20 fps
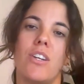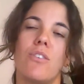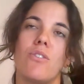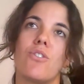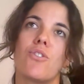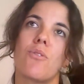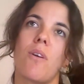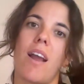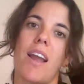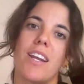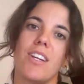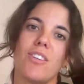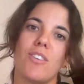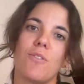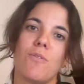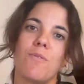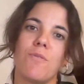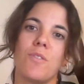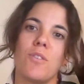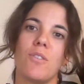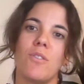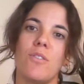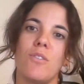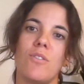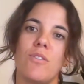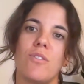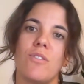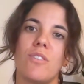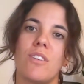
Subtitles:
Trying new food,